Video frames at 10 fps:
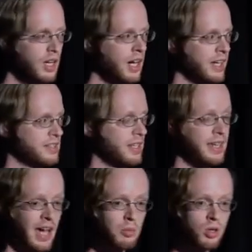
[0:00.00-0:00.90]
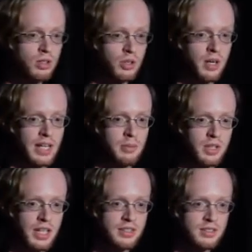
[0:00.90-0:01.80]
I can say camel if I want camel
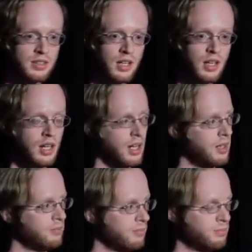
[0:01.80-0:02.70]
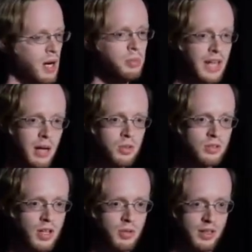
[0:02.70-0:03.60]
case, um, proper camel
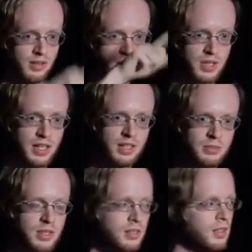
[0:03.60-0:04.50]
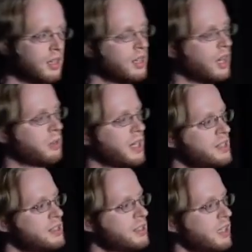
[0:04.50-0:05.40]
if I want the beginning to be
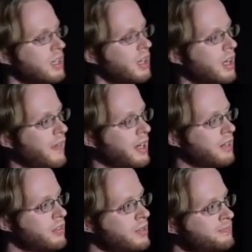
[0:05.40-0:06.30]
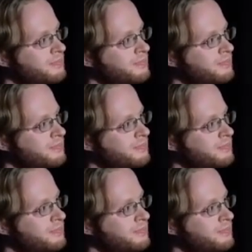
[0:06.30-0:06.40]
uppercase, and that kind of thing.